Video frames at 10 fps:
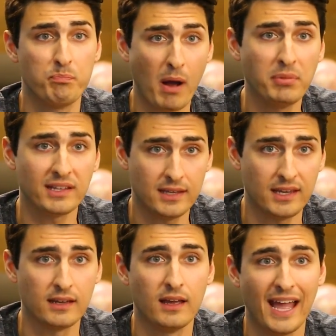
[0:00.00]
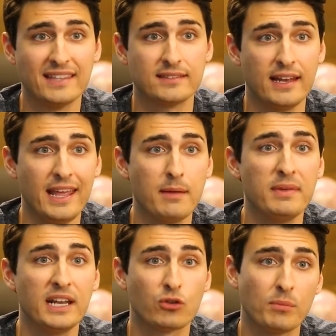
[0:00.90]
public key and send him
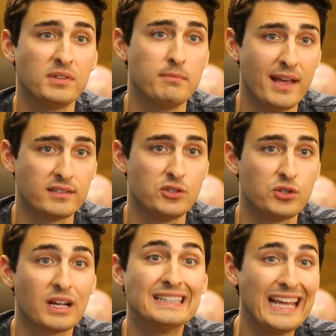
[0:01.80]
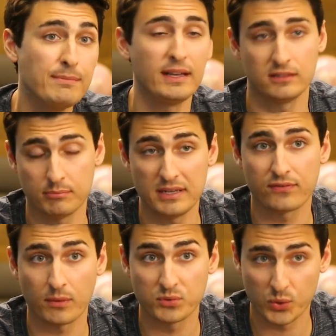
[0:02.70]
an encrypted message claiming to be
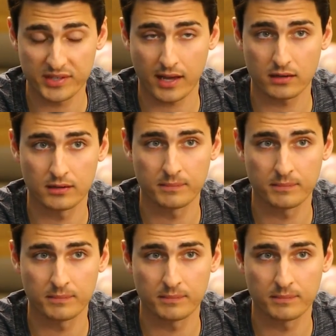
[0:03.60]
from Suzanne.